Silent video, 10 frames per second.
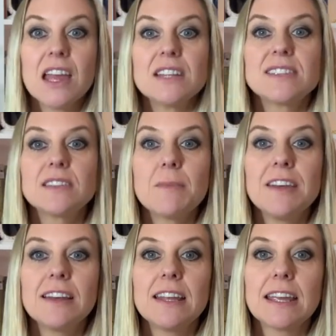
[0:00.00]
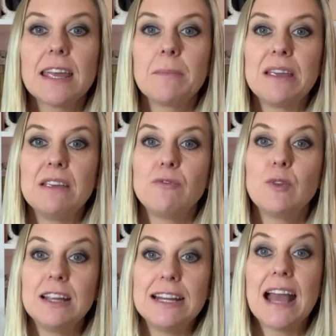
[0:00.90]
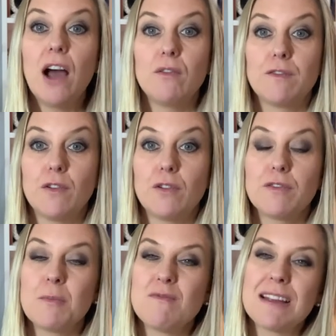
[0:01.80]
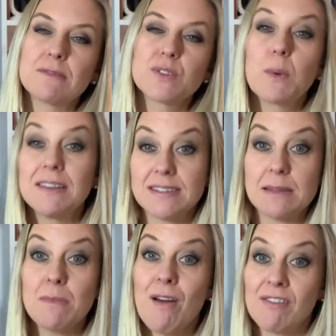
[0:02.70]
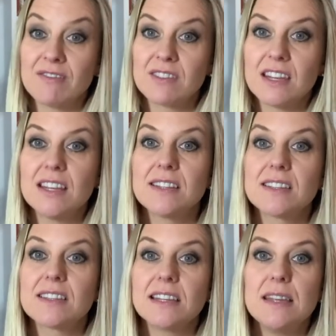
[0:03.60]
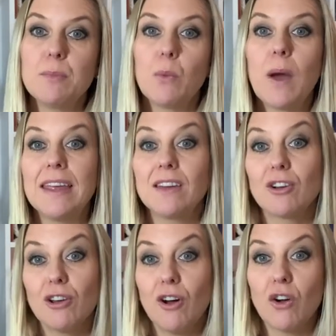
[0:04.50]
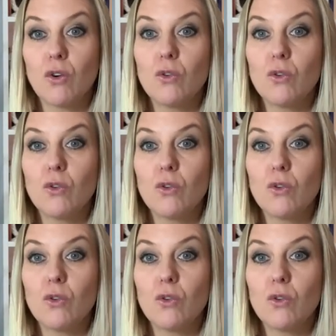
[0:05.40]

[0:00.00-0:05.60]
Something that can be really helpful from around 20 months is a sleep-wake clock,